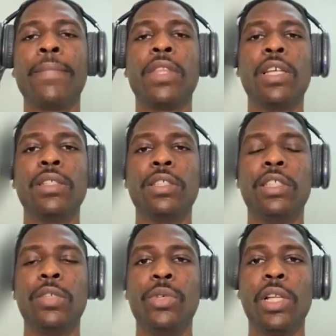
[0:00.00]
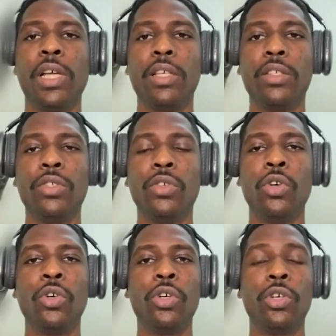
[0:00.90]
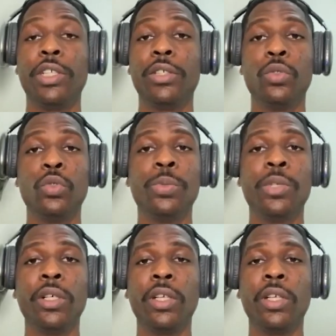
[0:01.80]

That's the same way, like or order Uber.